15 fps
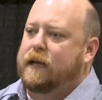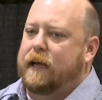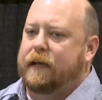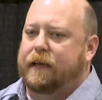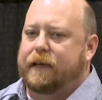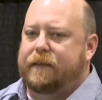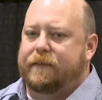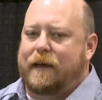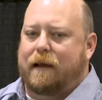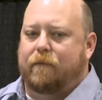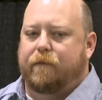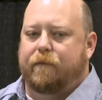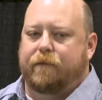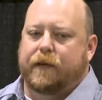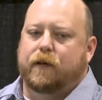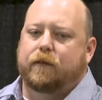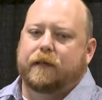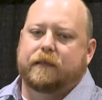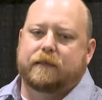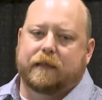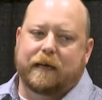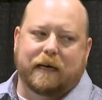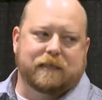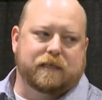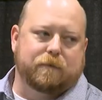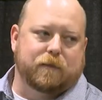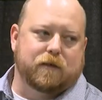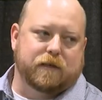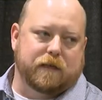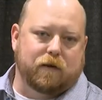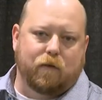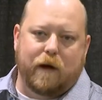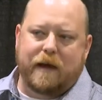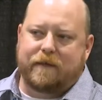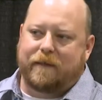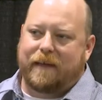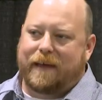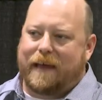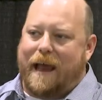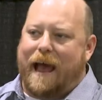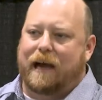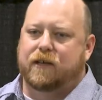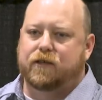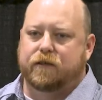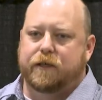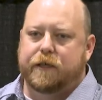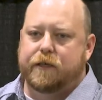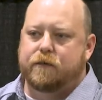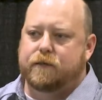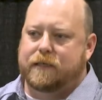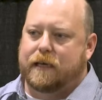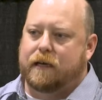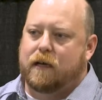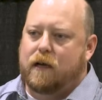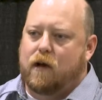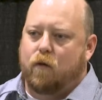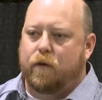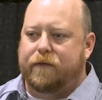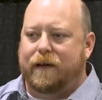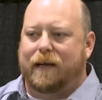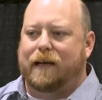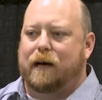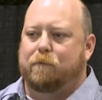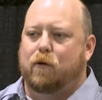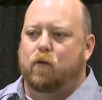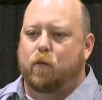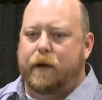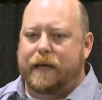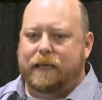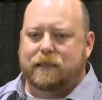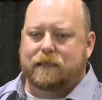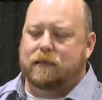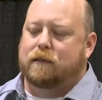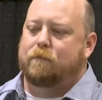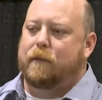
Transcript: and get that fielded to customers in a way that they can actually use it within a couple weeks,